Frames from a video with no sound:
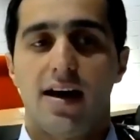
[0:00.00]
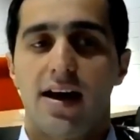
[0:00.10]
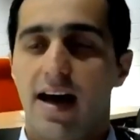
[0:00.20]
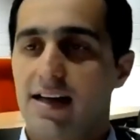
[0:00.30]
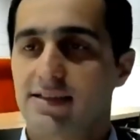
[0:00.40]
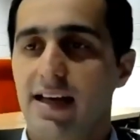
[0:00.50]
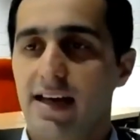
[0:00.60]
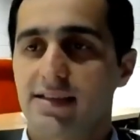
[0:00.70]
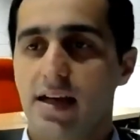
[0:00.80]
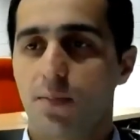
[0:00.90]
as
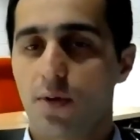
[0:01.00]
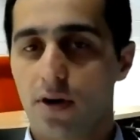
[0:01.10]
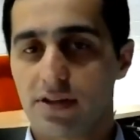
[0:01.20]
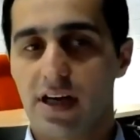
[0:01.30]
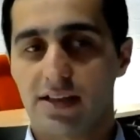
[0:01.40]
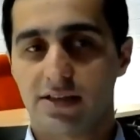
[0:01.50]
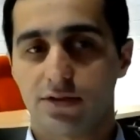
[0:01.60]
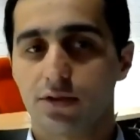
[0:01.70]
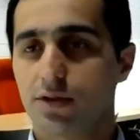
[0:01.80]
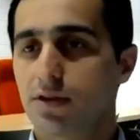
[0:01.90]
they support us
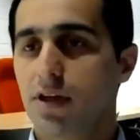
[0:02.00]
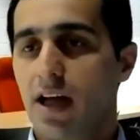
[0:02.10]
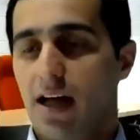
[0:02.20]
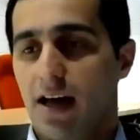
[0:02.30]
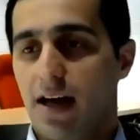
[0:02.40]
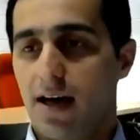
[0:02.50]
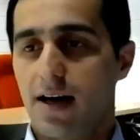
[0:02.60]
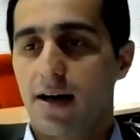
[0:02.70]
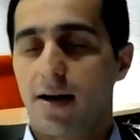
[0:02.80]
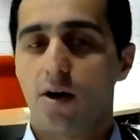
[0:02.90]
to
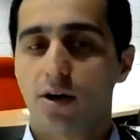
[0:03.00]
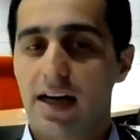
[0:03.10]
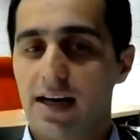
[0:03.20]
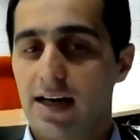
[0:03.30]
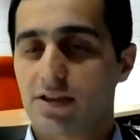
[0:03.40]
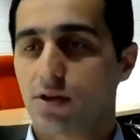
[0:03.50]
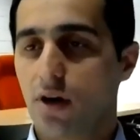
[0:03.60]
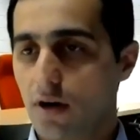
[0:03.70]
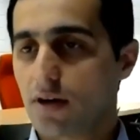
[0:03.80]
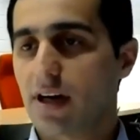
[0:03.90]

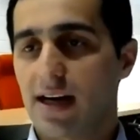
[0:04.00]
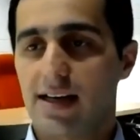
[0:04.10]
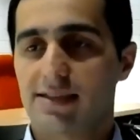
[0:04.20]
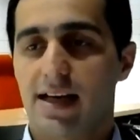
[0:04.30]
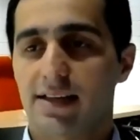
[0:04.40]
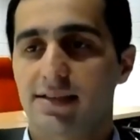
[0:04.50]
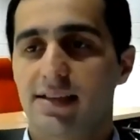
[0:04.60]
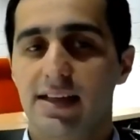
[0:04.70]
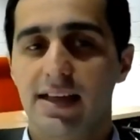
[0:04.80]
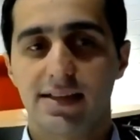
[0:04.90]
co-organize and
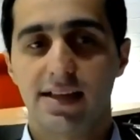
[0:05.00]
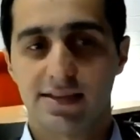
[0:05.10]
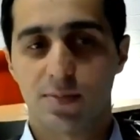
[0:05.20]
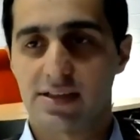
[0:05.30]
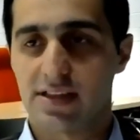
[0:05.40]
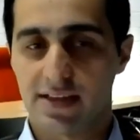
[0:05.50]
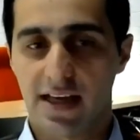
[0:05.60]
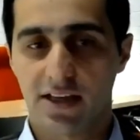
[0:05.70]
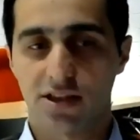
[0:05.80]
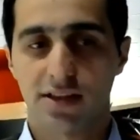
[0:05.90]
lead this
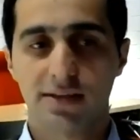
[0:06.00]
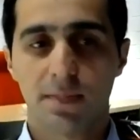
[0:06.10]
presentation.